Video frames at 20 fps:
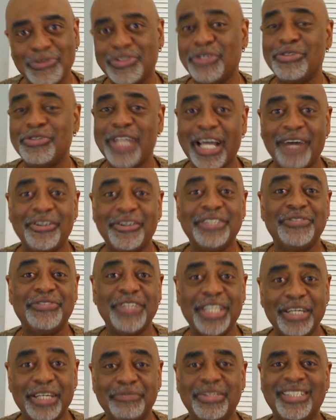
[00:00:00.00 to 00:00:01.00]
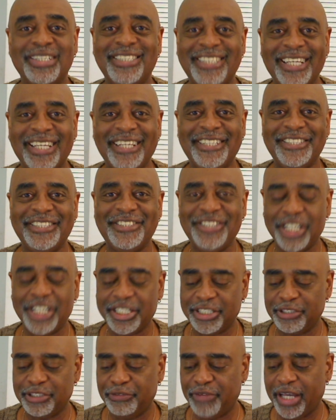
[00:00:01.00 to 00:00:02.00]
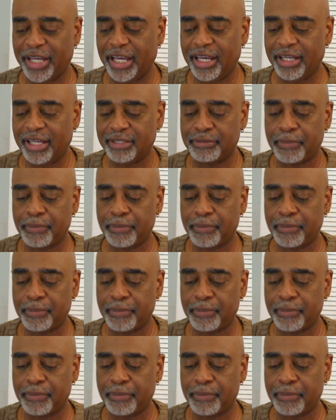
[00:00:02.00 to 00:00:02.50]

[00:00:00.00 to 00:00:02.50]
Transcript: So now is forgiveness seen as justified.